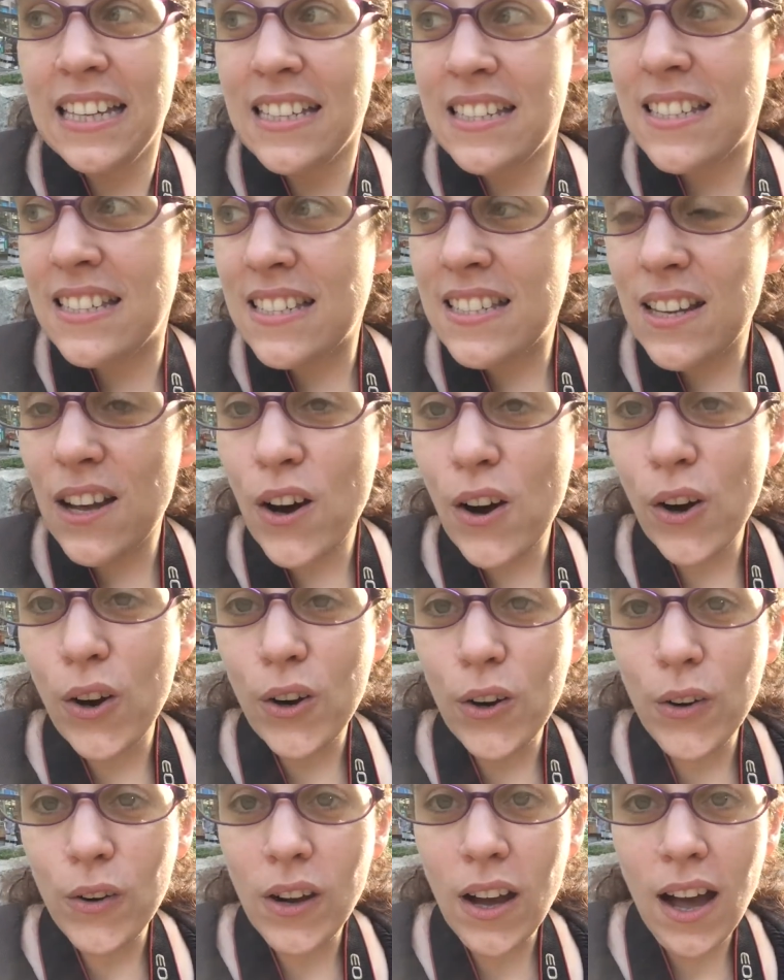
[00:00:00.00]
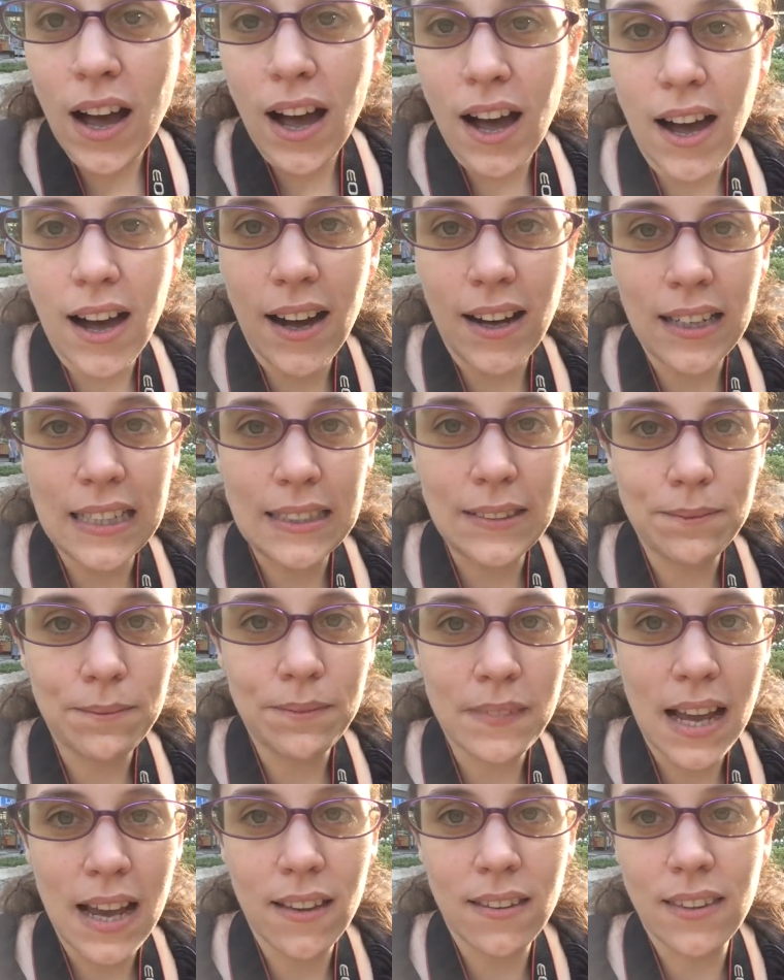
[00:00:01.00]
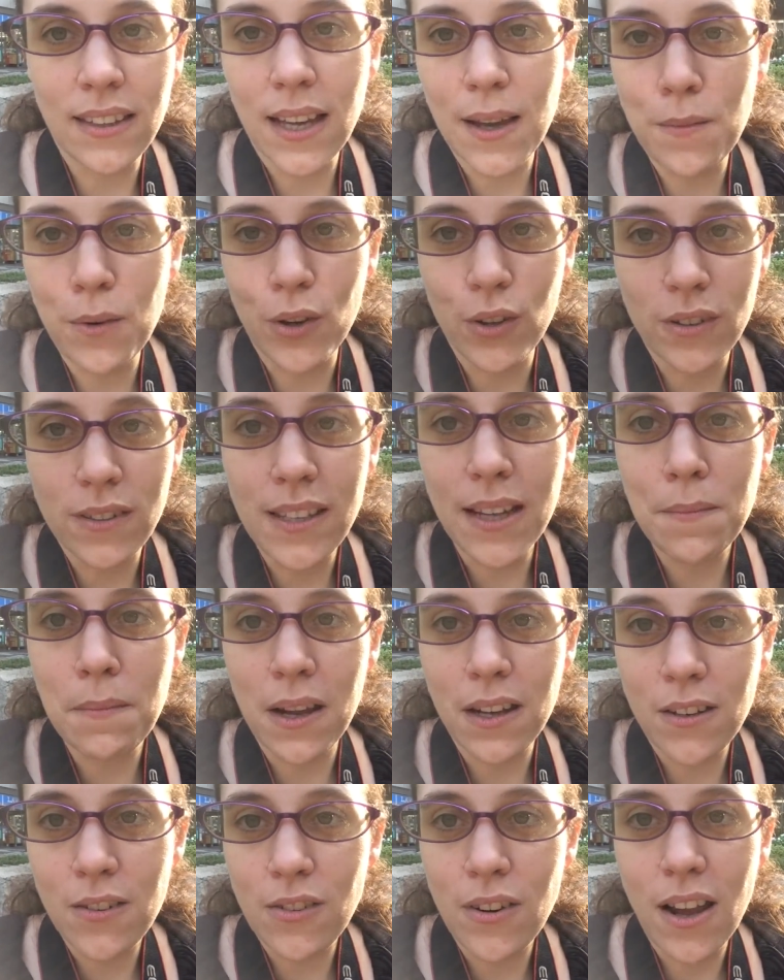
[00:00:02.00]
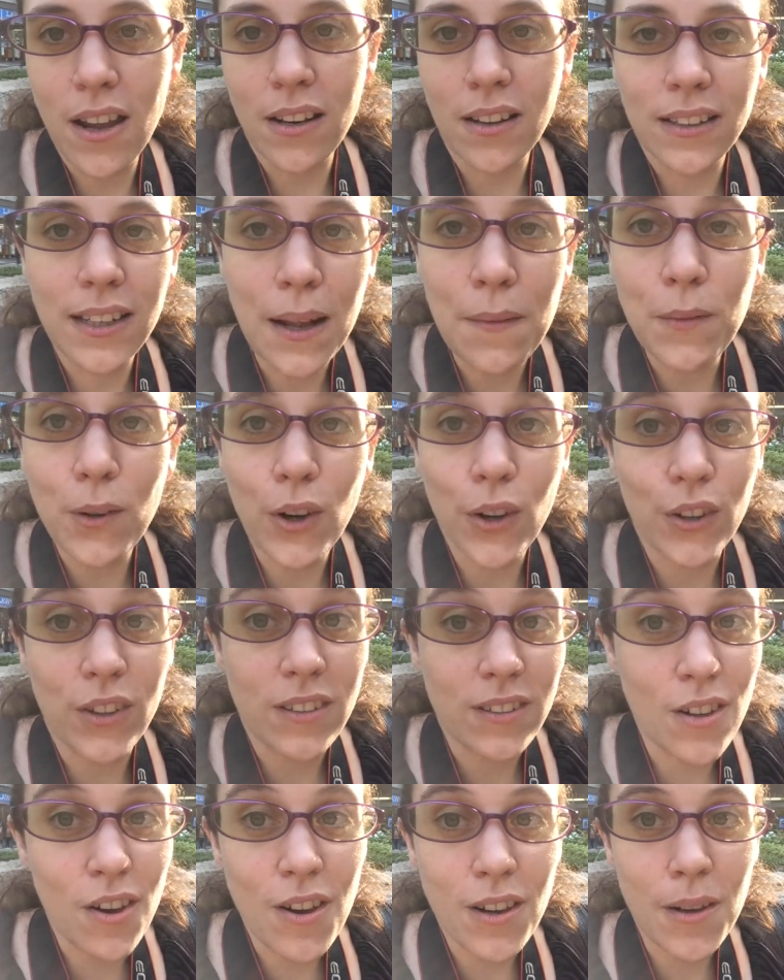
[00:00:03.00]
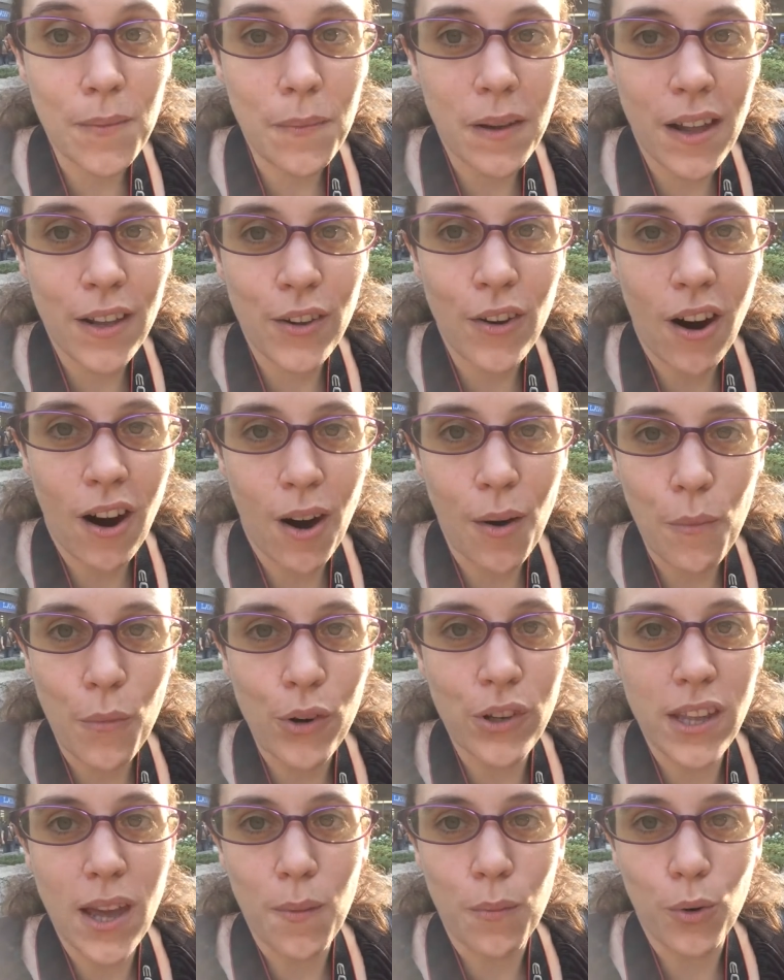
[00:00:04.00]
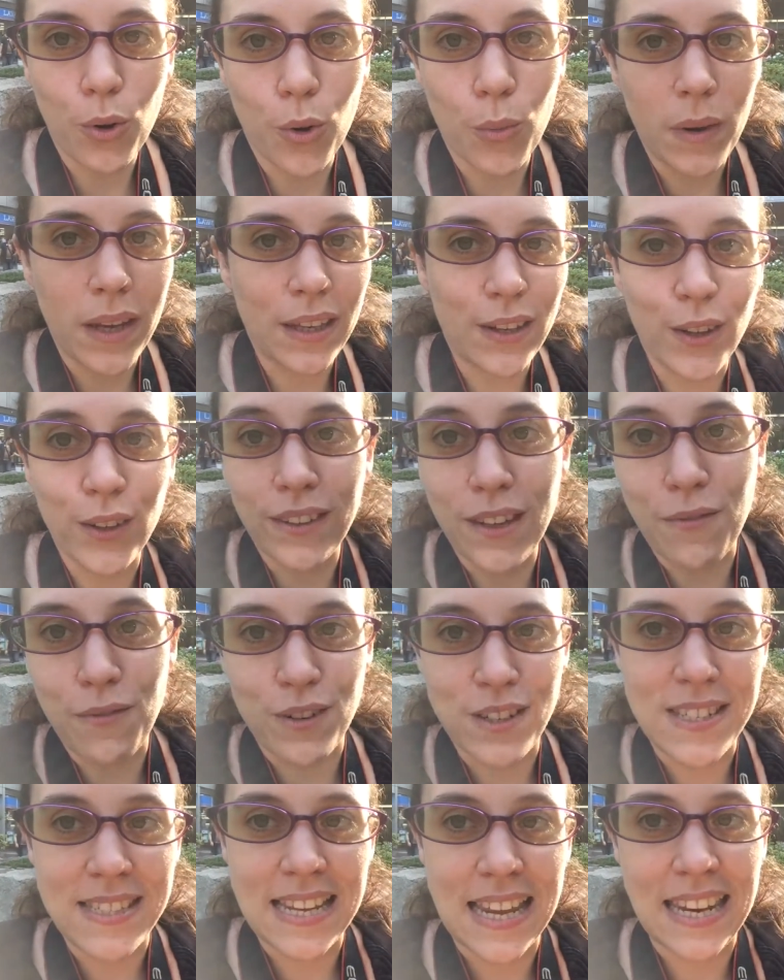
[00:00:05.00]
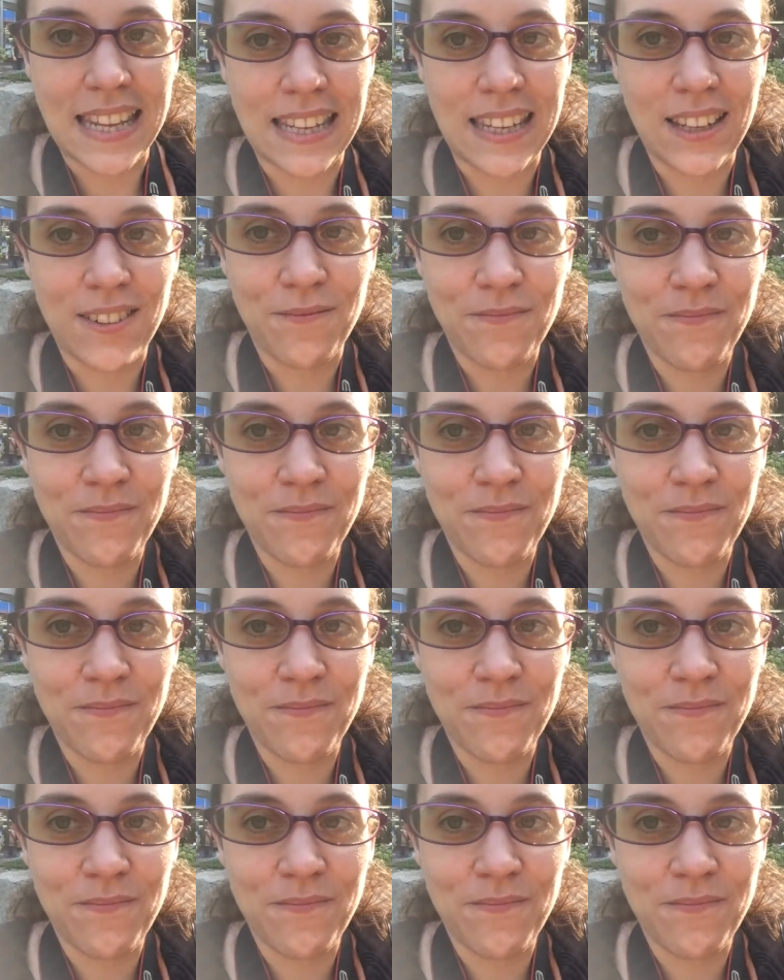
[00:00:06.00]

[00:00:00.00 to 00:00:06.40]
So I think I'm gonna take my train and I'm gonna talk about the Harmonia Bloom in a different setting.